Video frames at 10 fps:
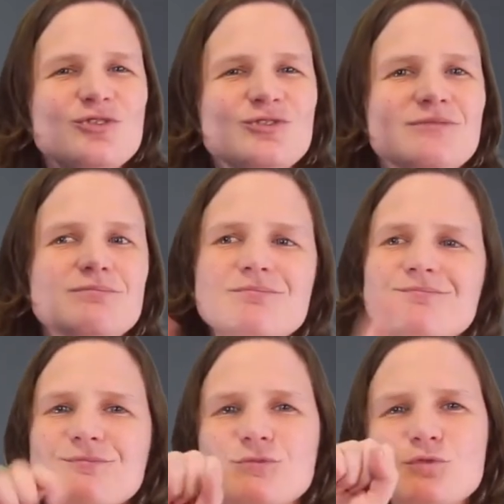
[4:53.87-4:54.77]
had the
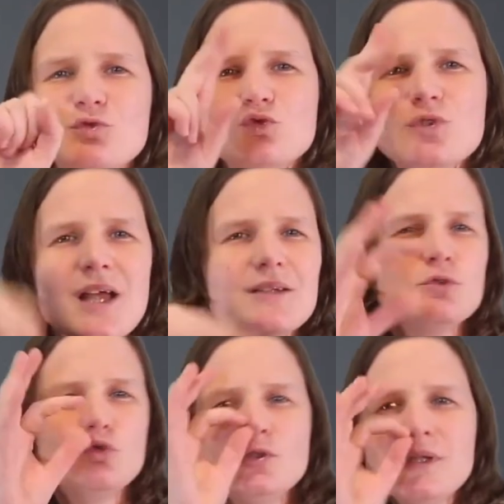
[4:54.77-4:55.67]
languages
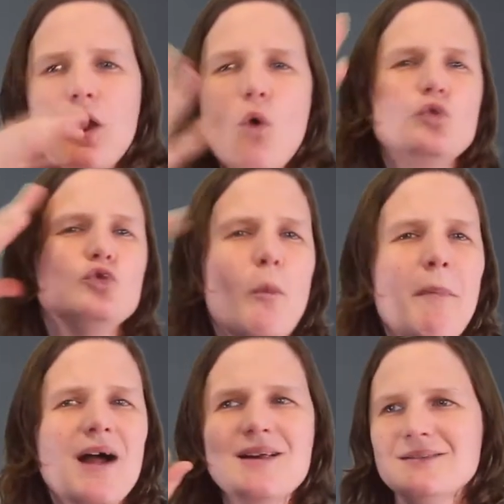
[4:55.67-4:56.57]
from their own
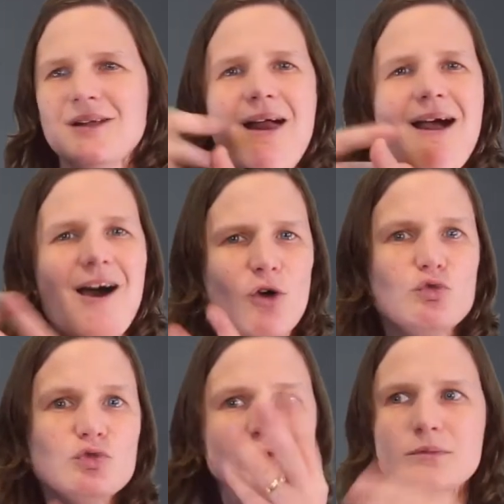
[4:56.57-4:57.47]
countries, either
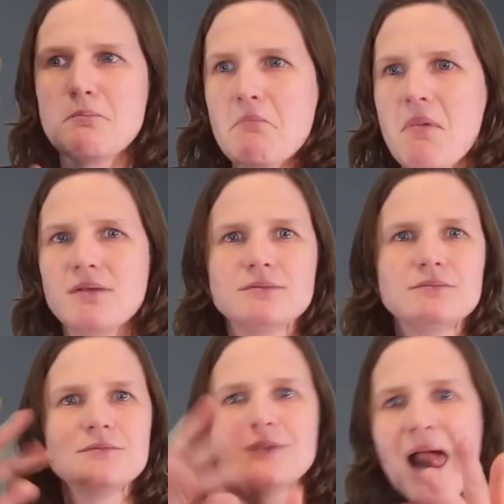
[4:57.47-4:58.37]
Somalia or
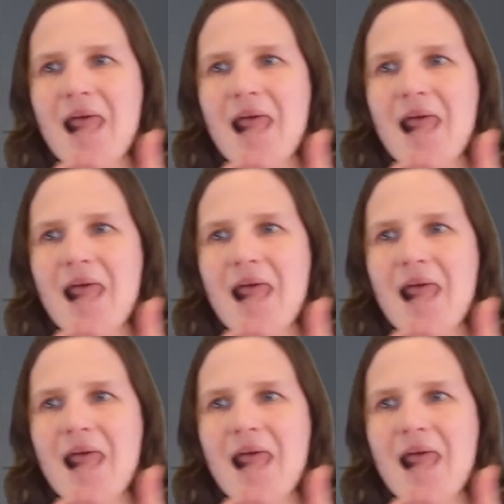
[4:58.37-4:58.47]
Sudan,